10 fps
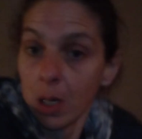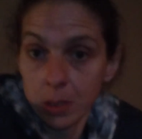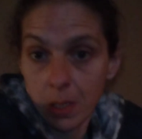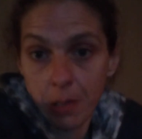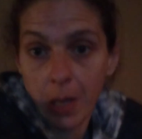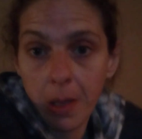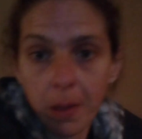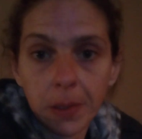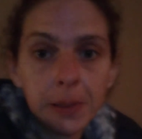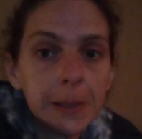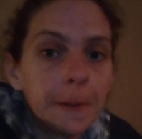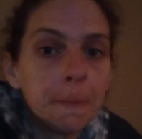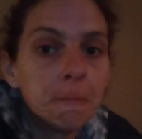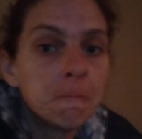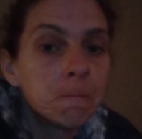So
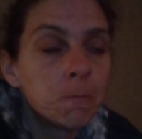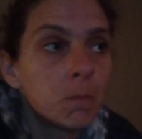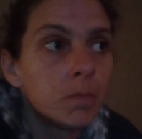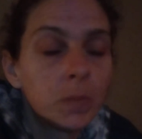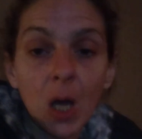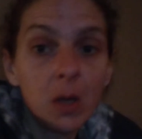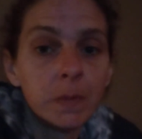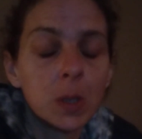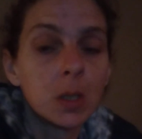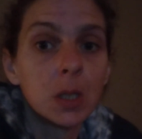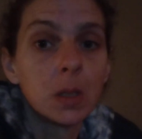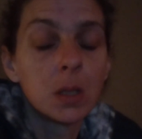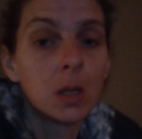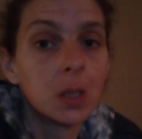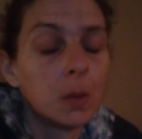I'll even start singing the
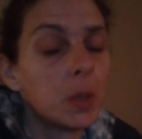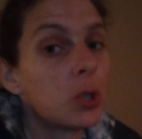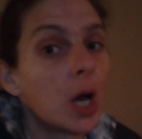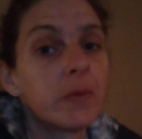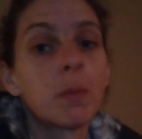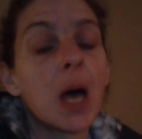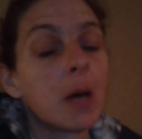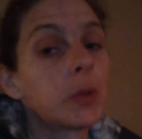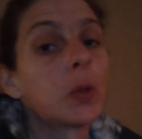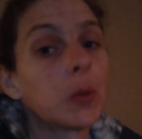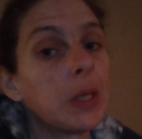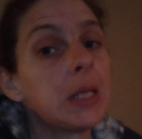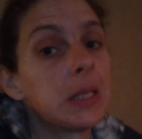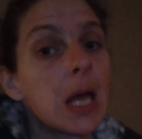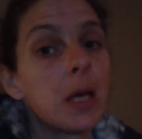song to them. It drives them absolutely
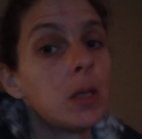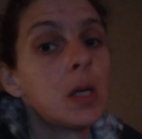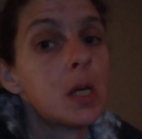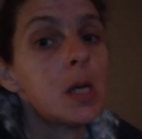insane.